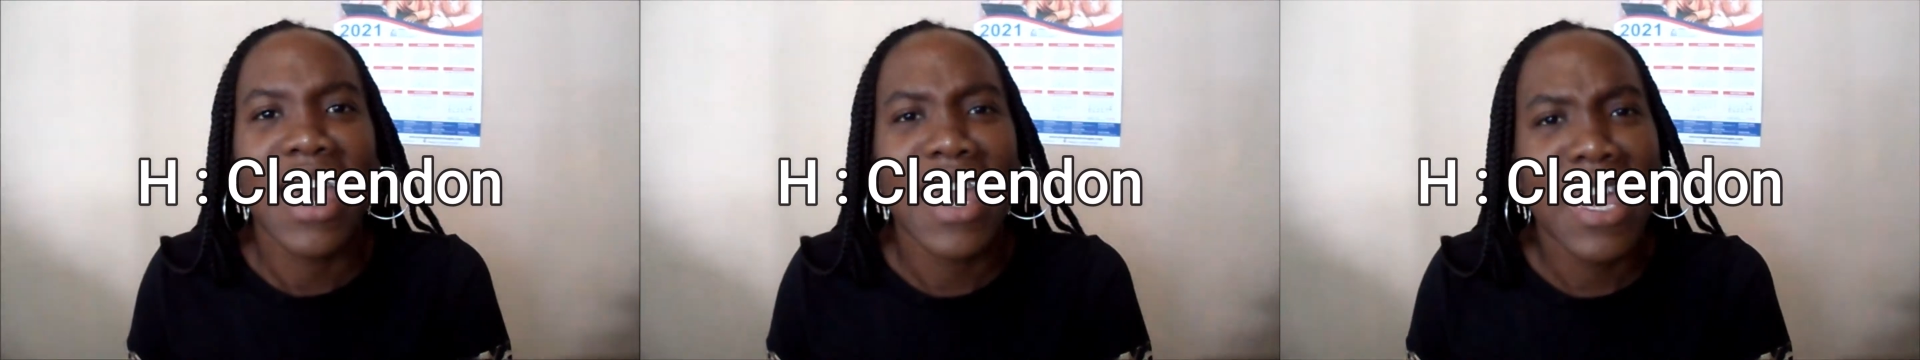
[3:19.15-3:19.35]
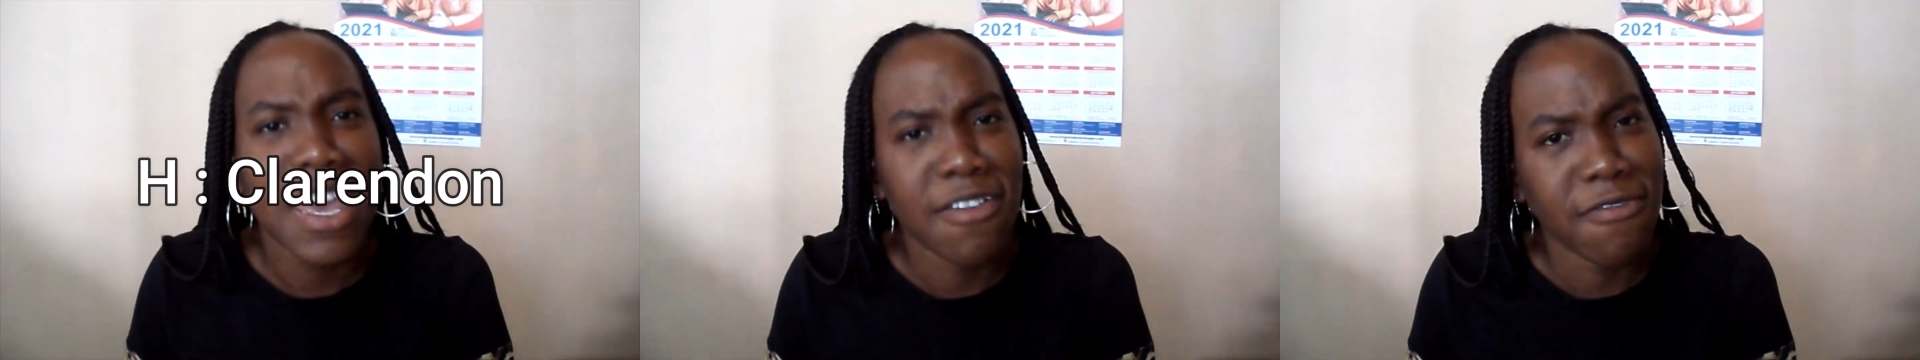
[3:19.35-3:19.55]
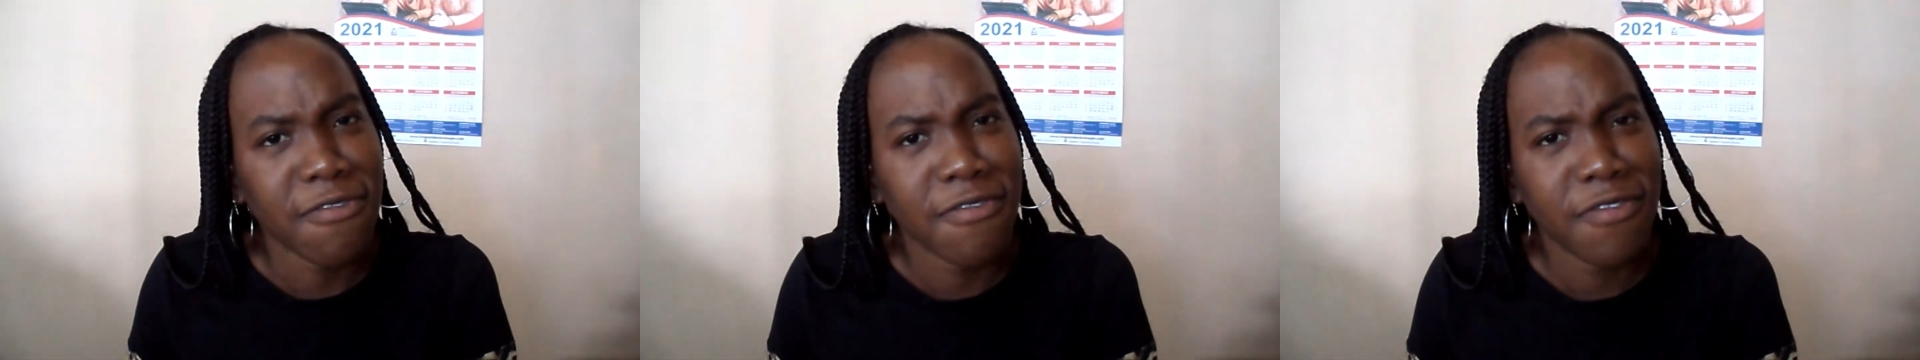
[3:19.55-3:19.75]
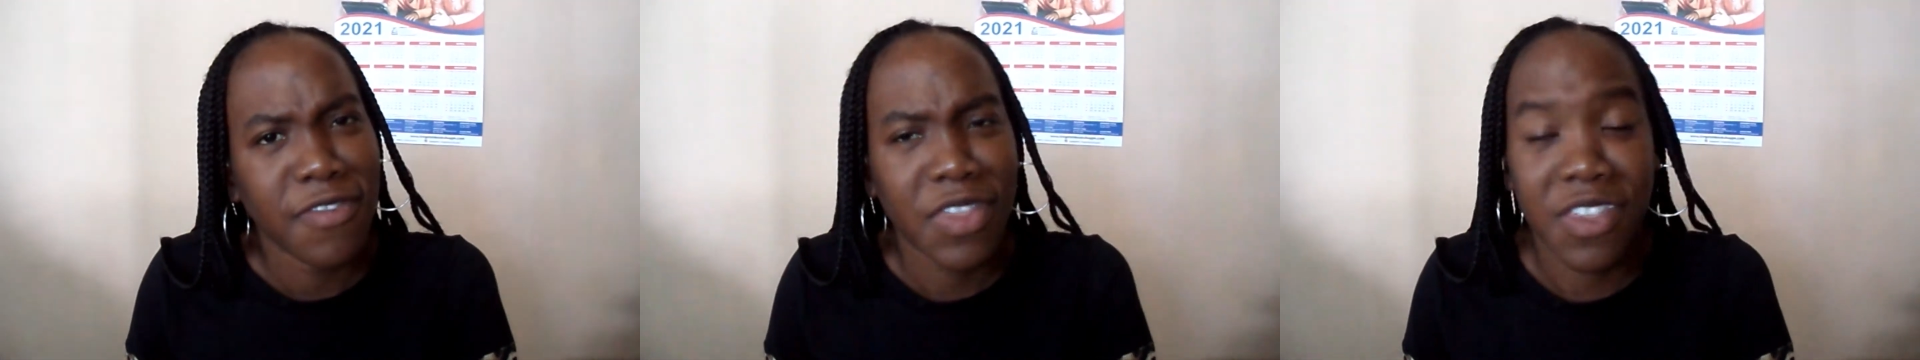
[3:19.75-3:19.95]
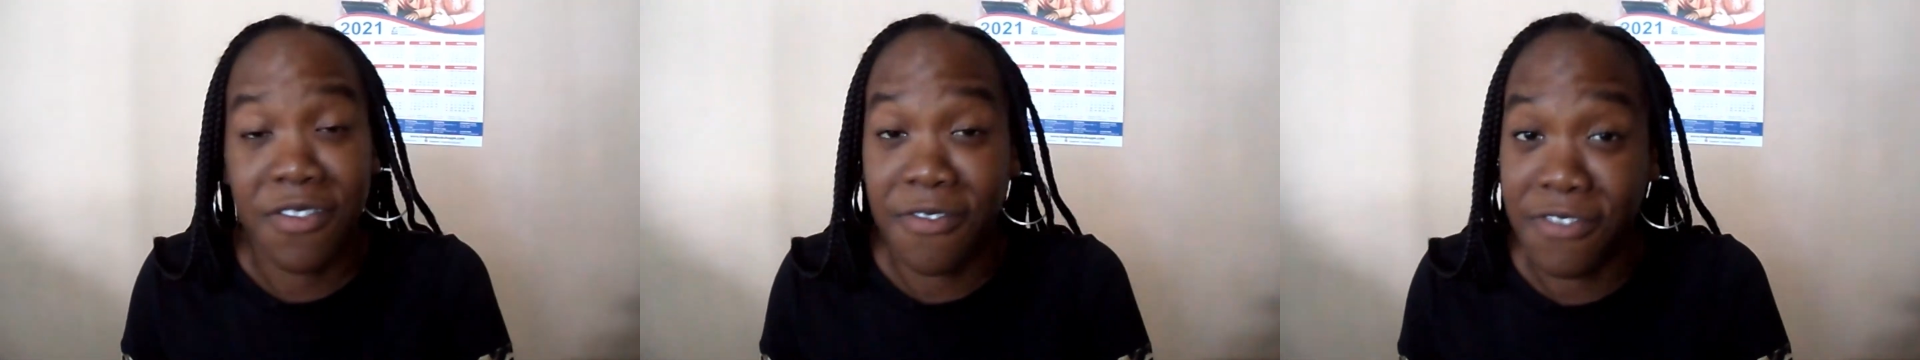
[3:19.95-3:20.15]
If
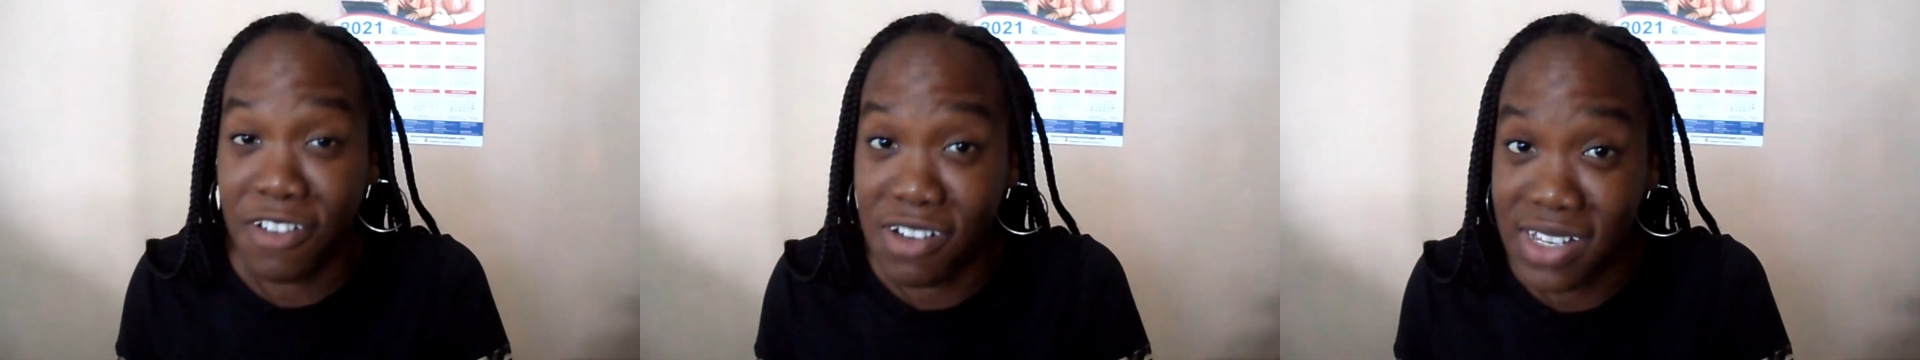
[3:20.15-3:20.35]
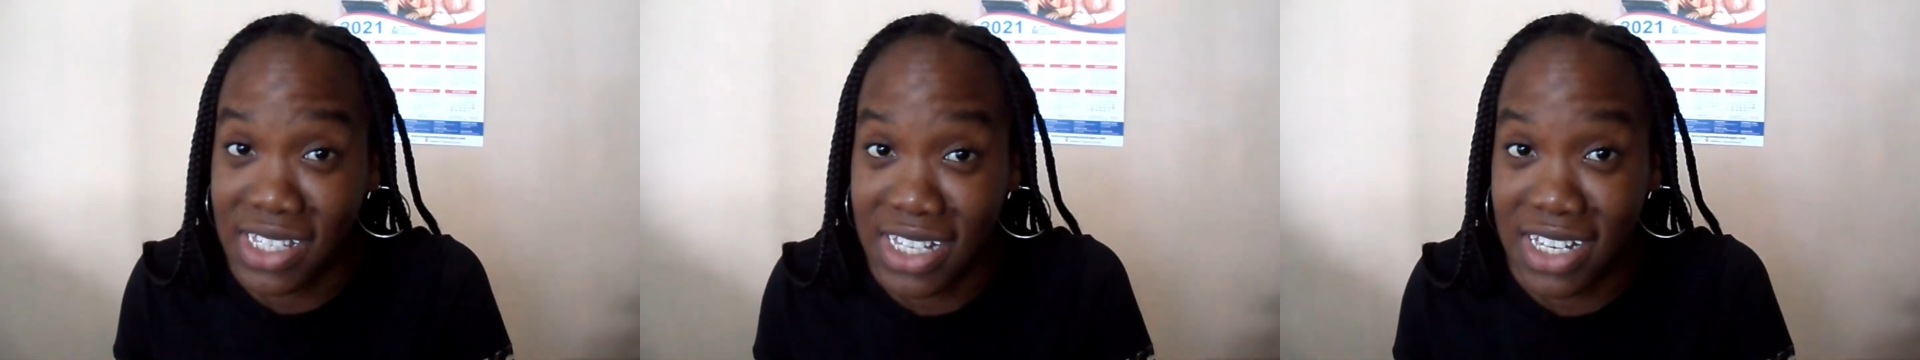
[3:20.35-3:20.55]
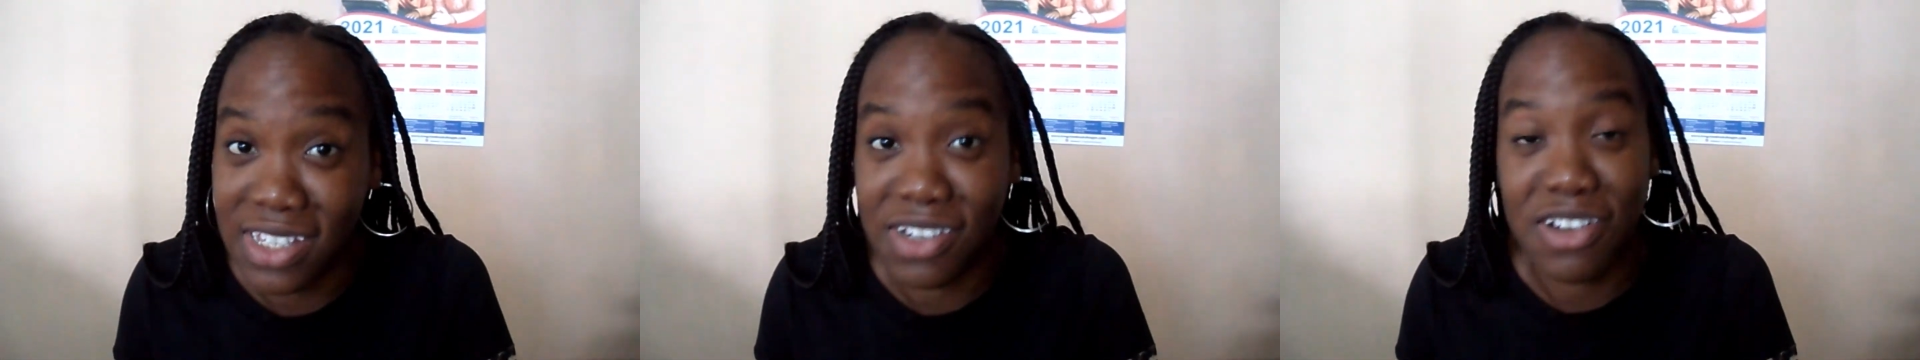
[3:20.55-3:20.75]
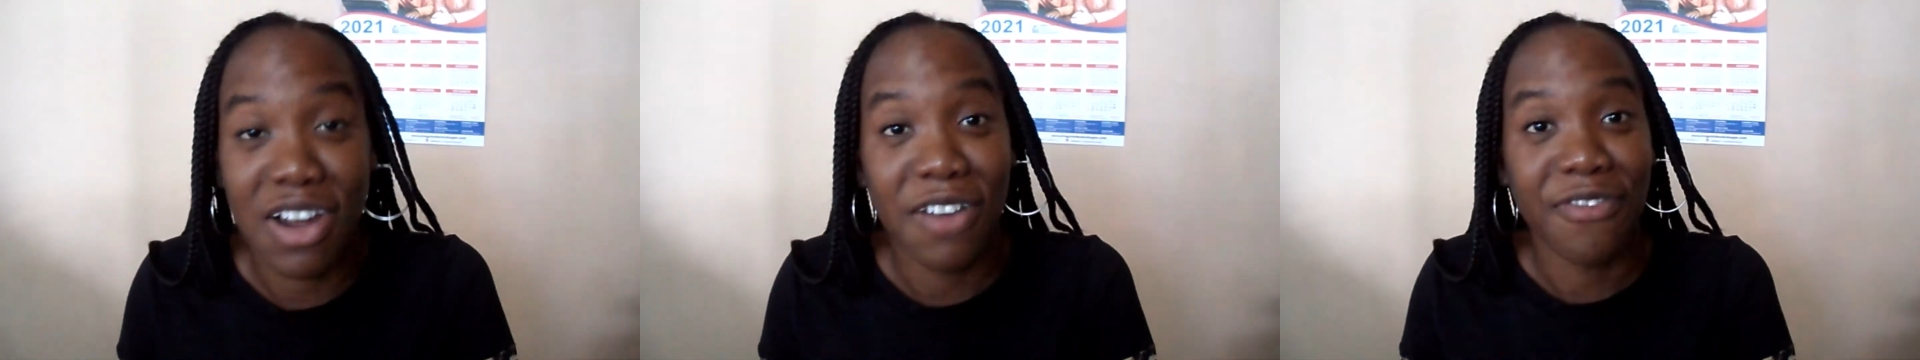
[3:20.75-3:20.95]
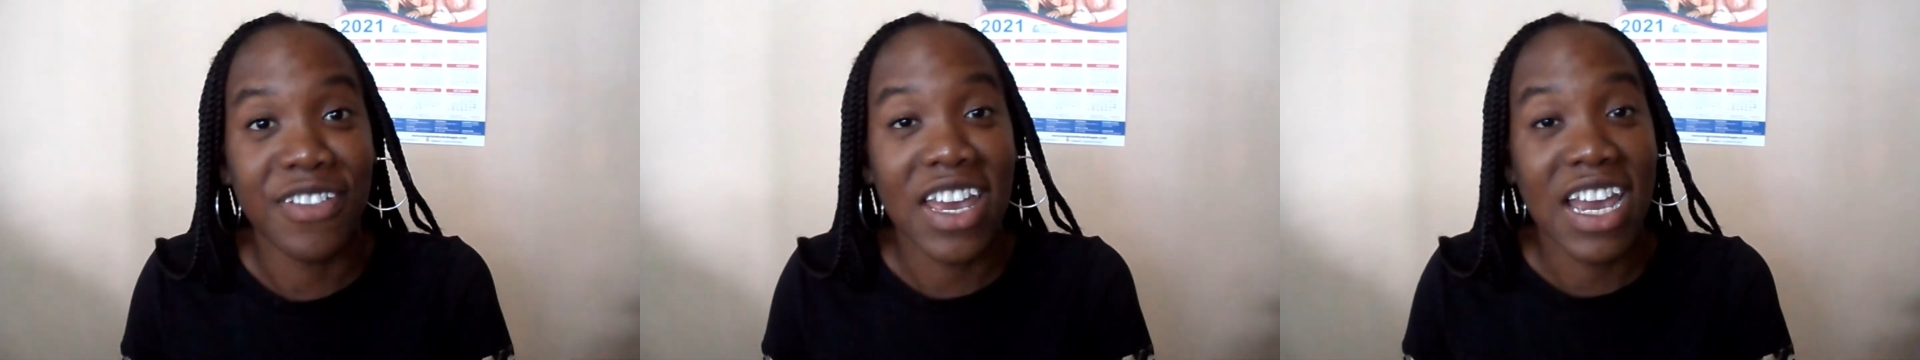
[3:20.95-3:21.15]
the first letter
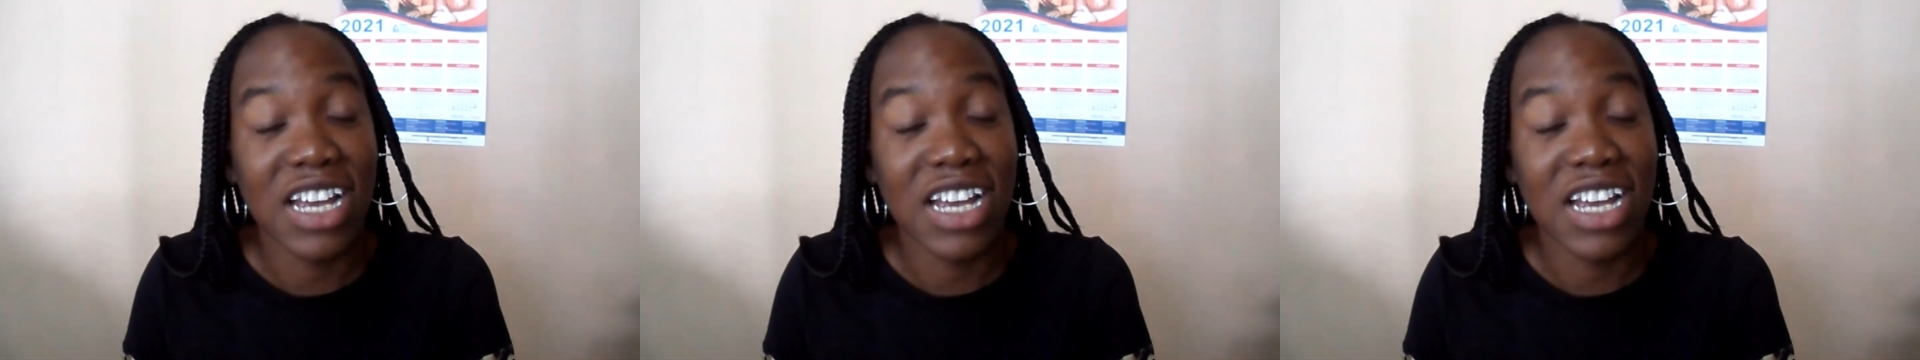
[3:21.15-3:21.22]
of the